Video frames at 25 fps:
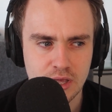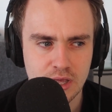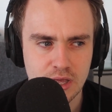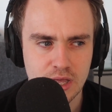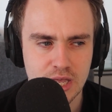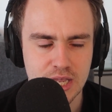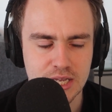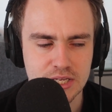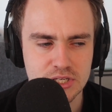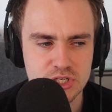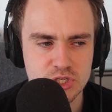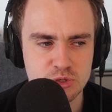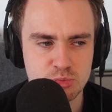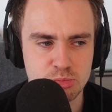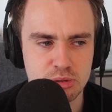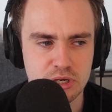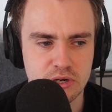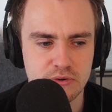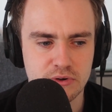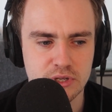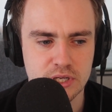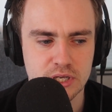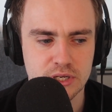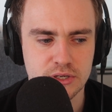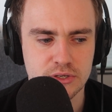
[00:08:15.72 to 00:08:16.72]

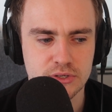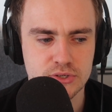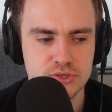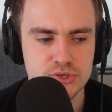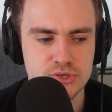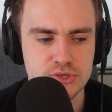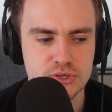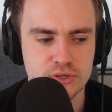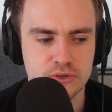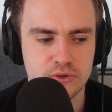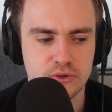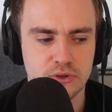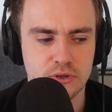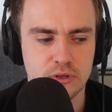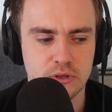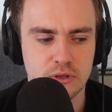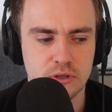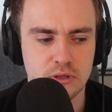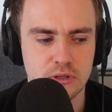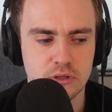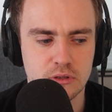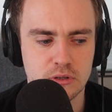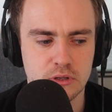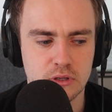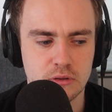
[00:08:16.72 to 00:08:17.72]
experienced
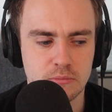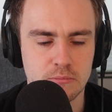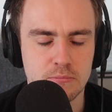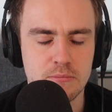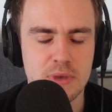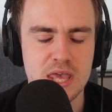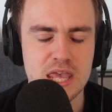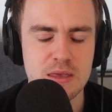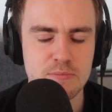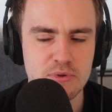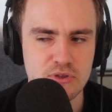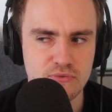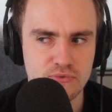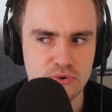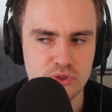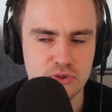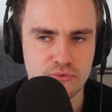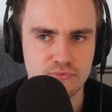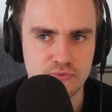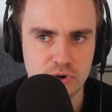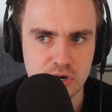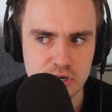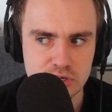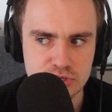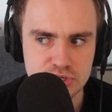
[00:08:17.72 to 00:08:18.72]
maybe for the
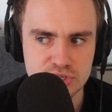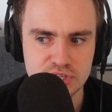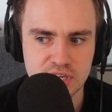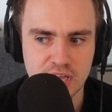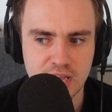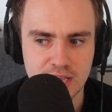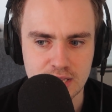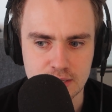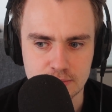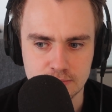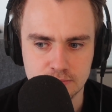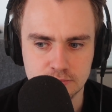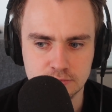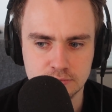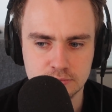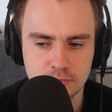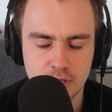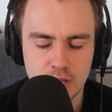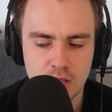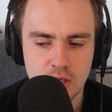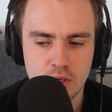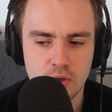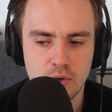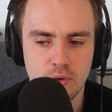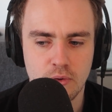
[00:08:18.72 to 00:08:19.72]
first time
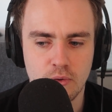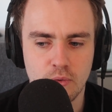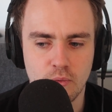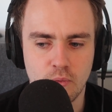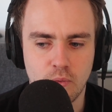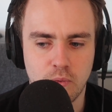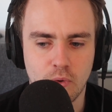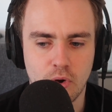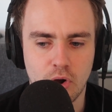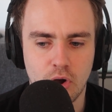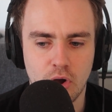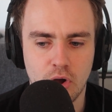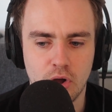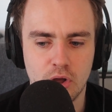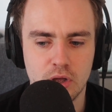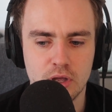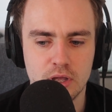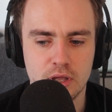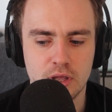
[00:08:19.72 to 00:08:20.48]
what